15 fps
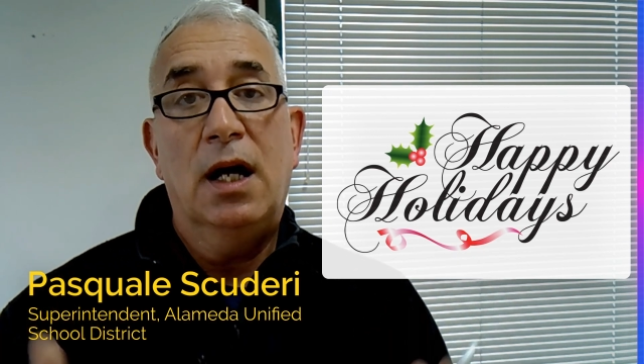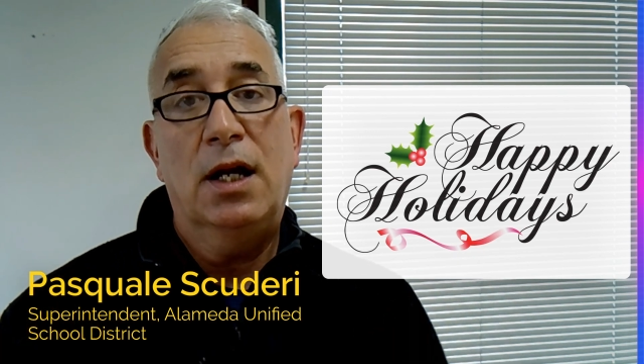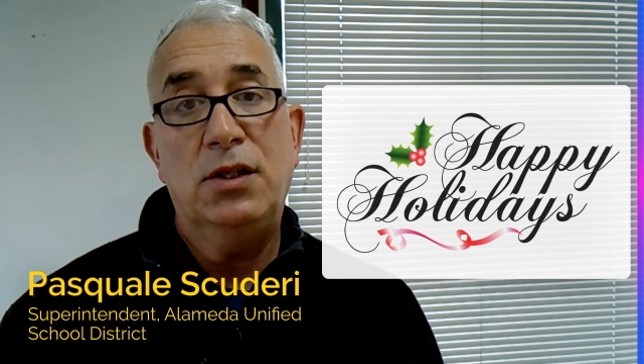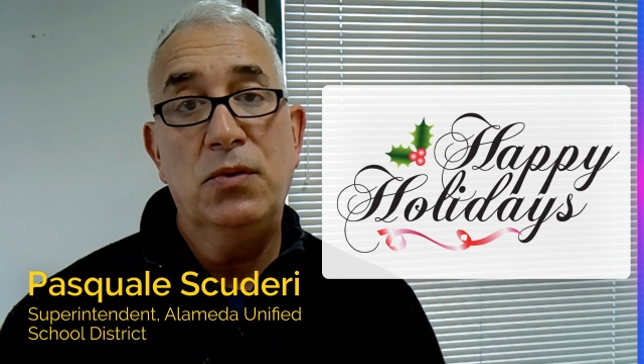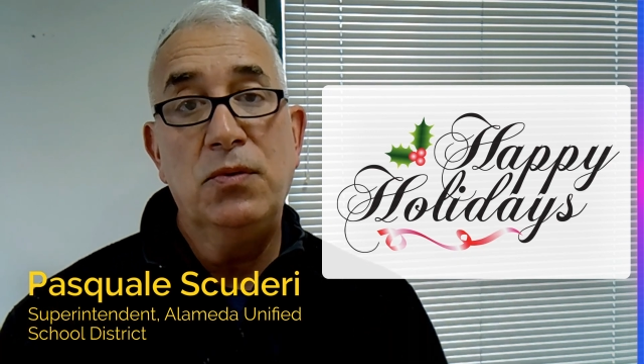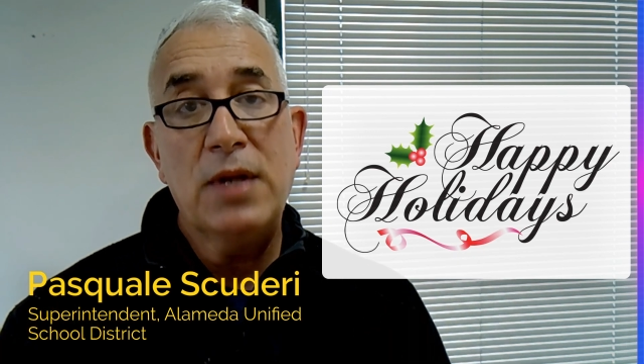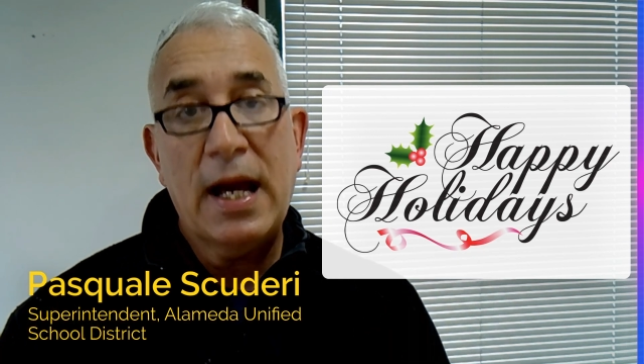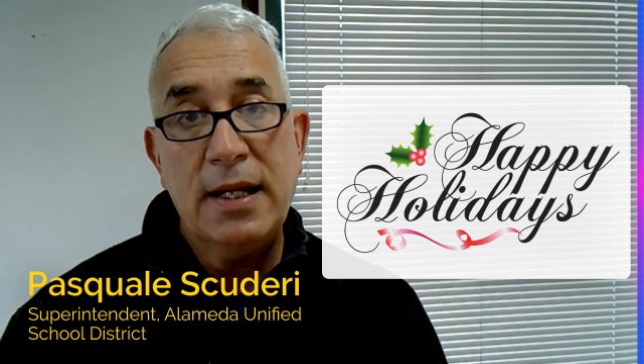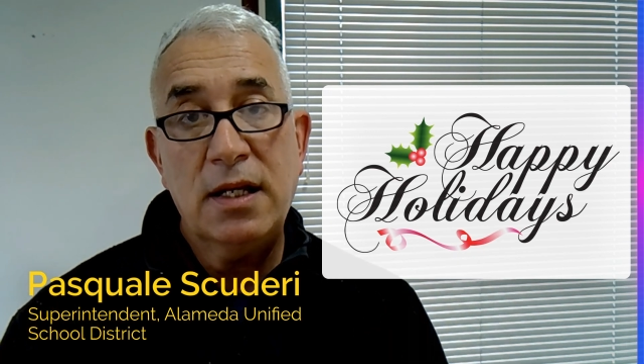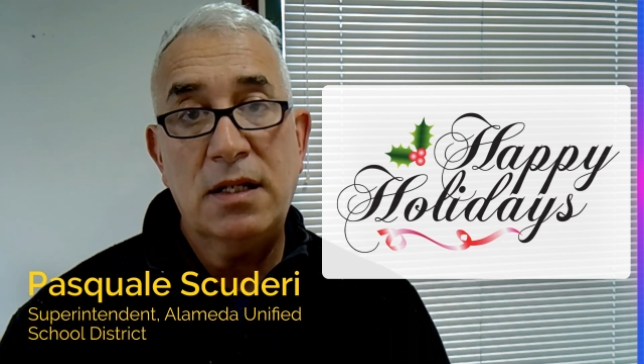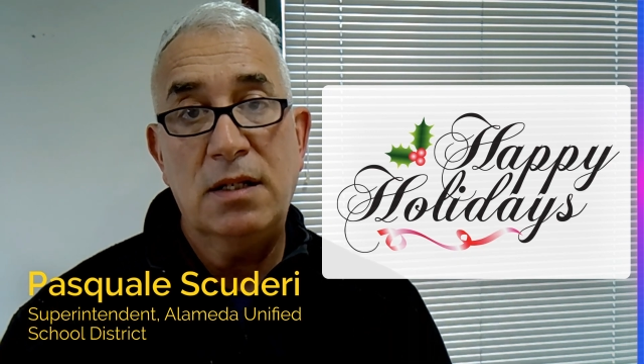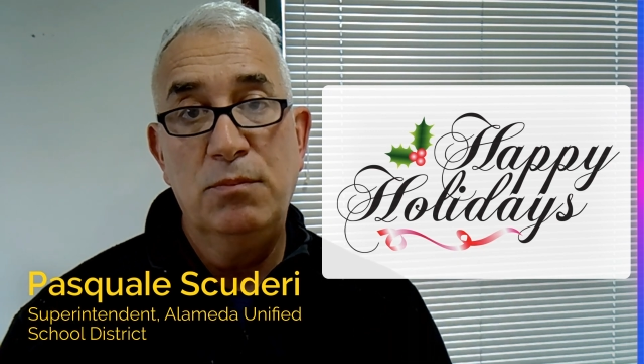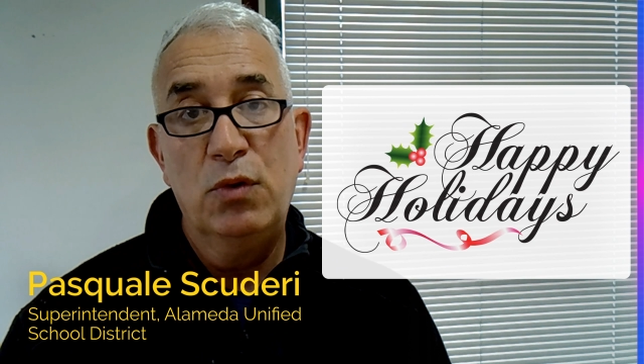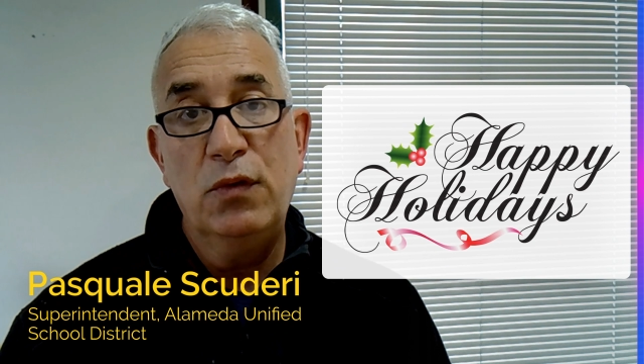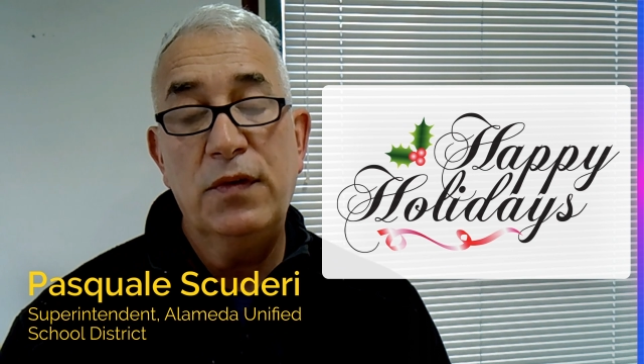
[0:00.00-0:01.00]
united
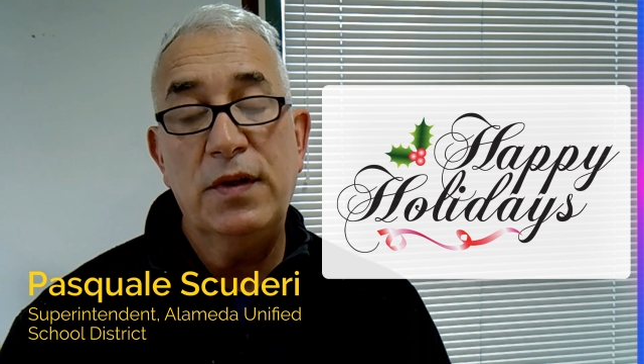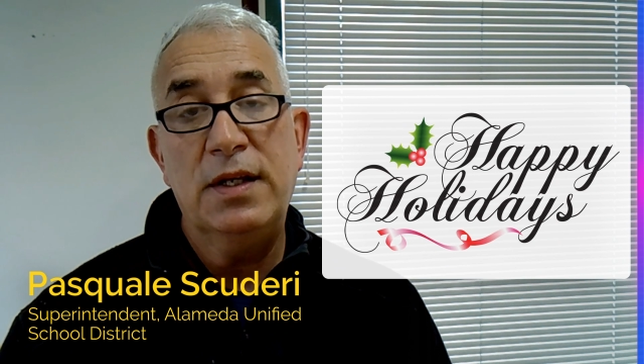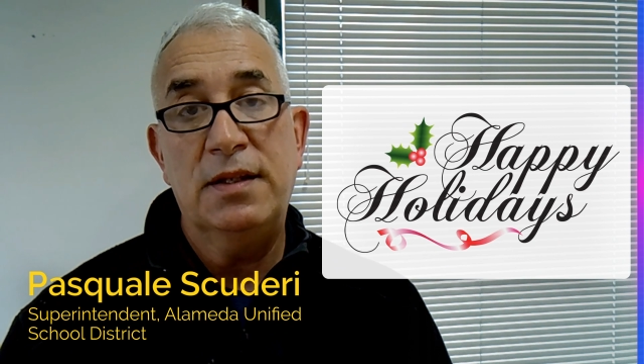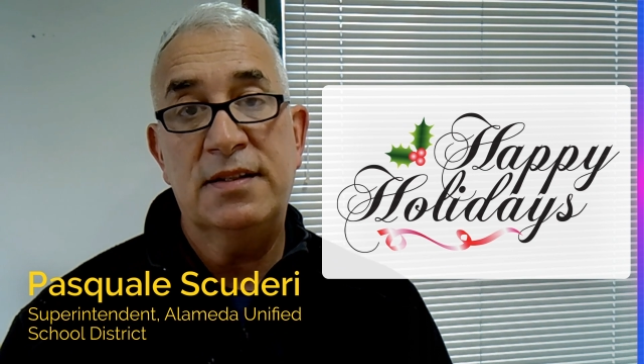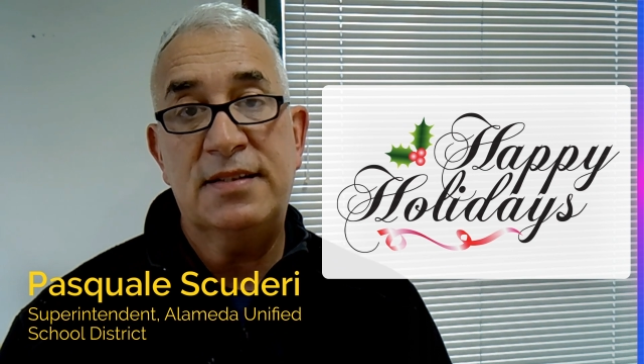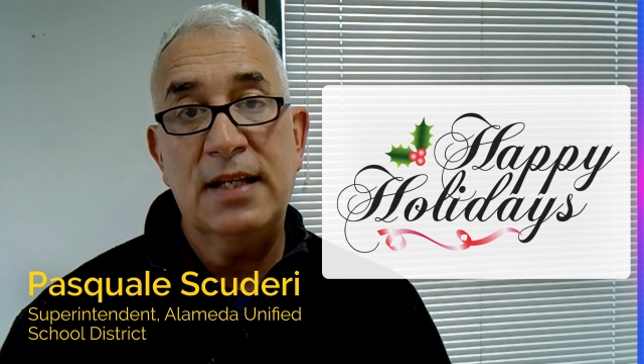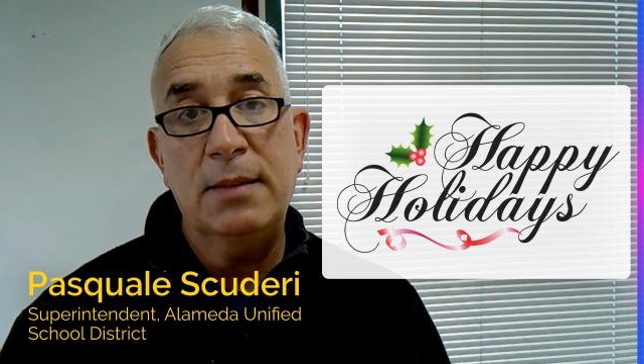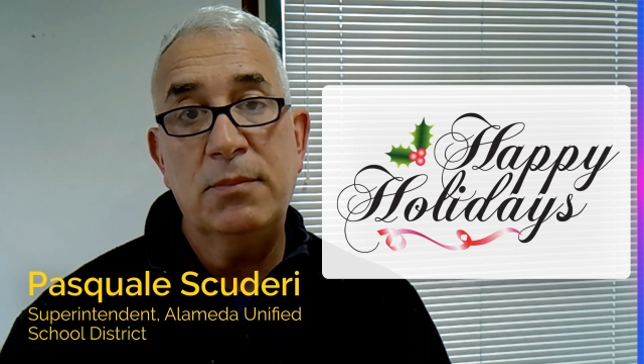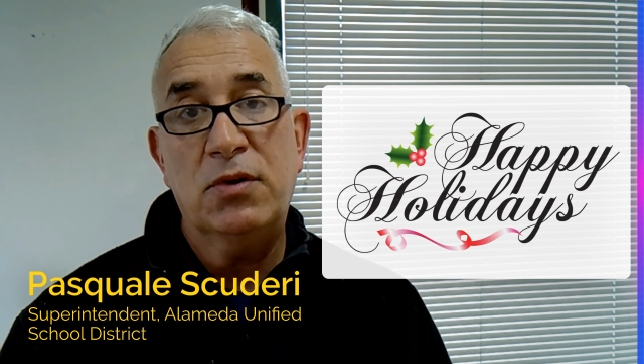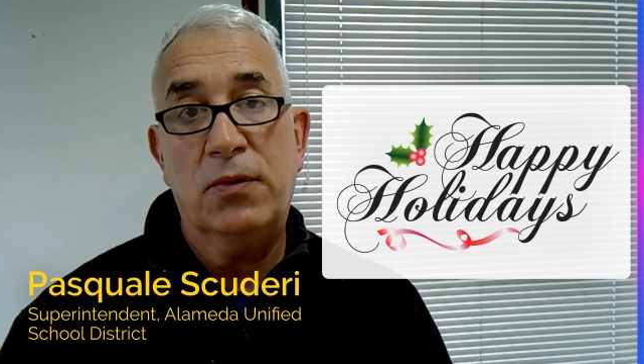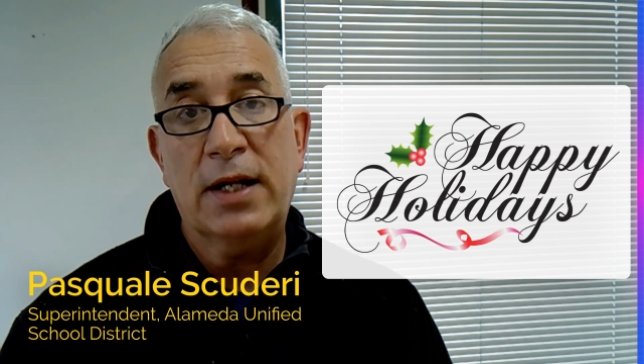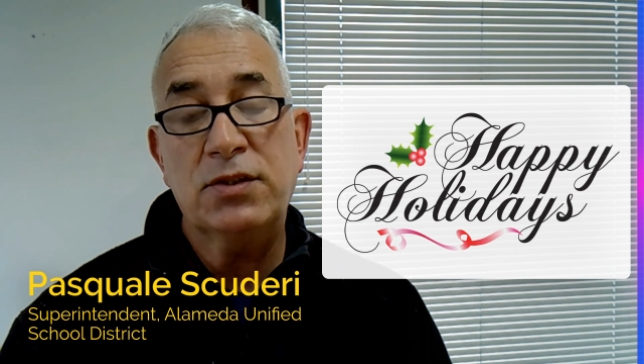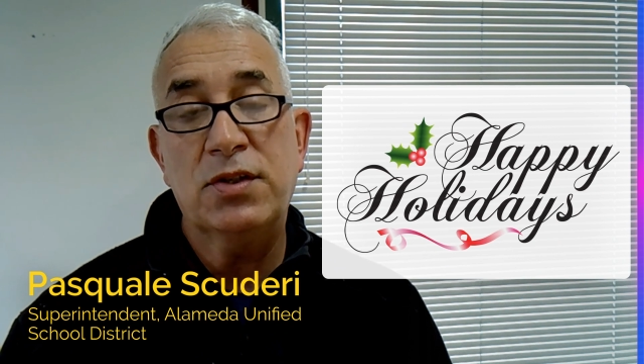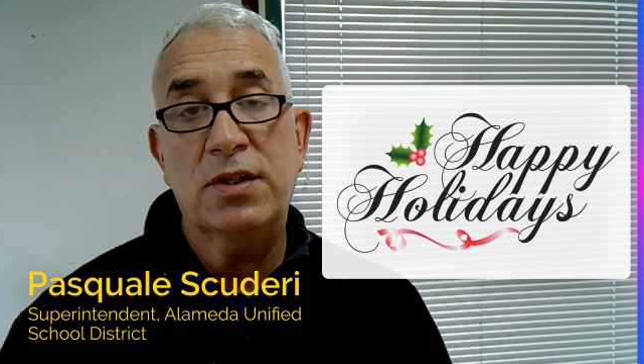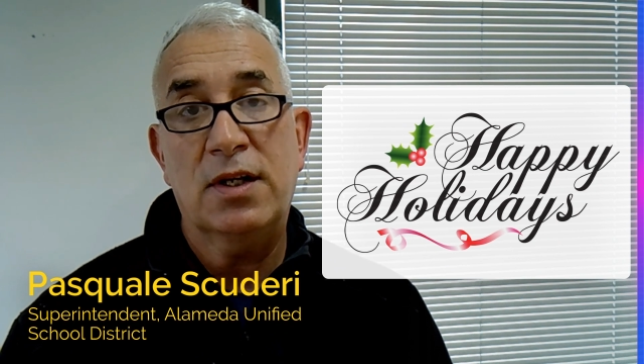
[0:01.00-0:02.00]
and moving in the same
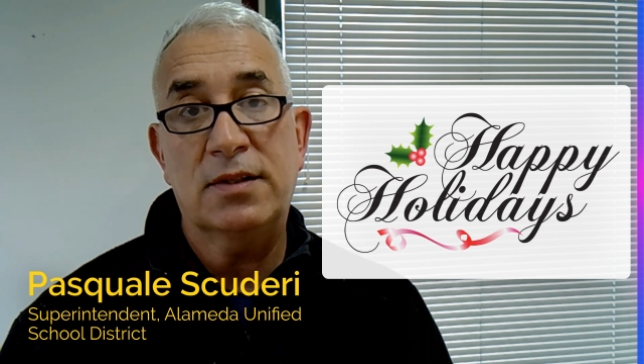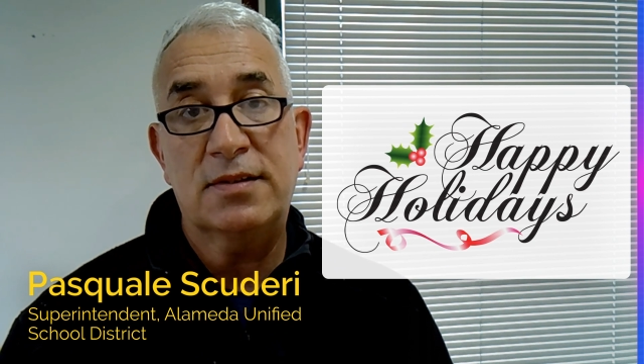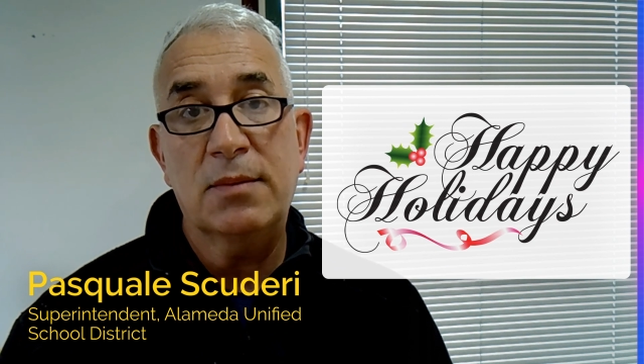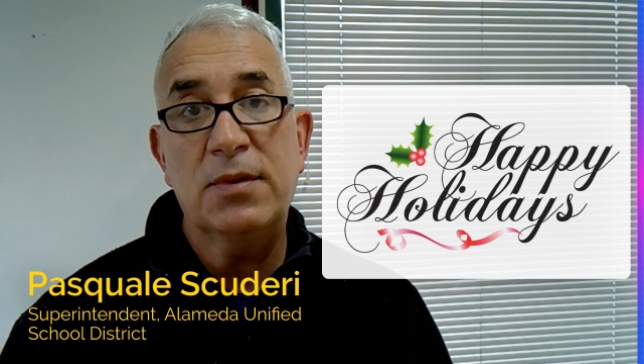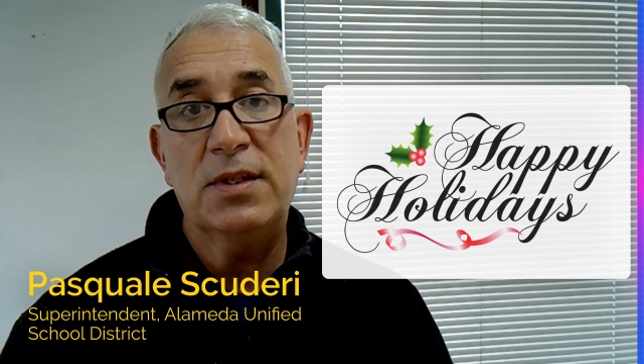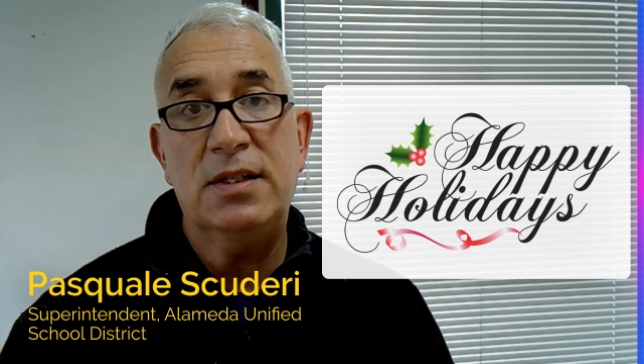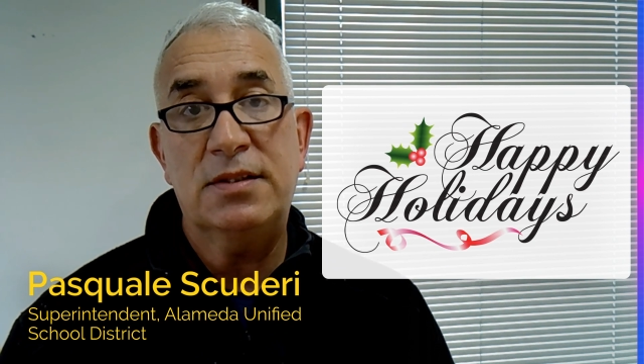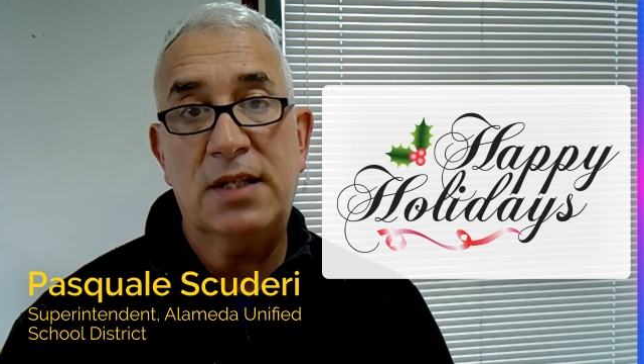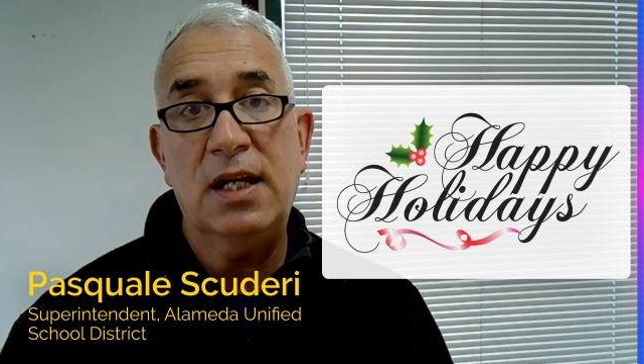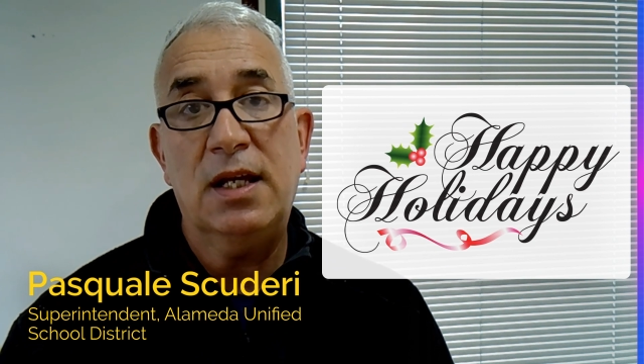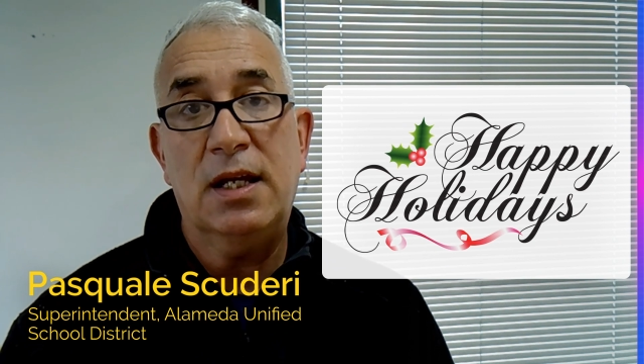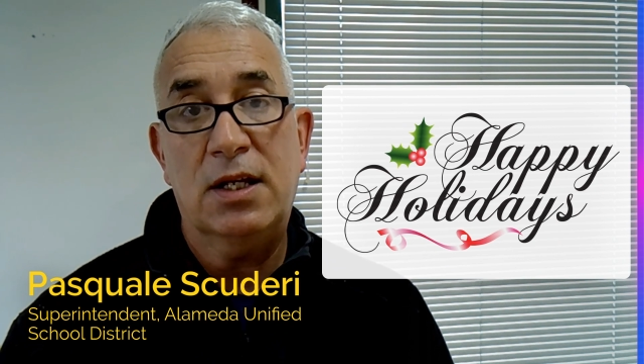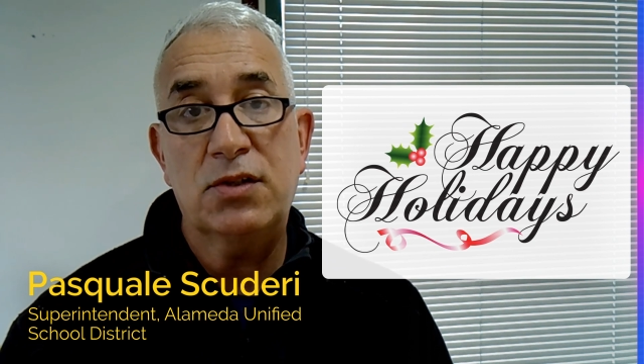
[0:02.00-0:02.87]
direction on some of these key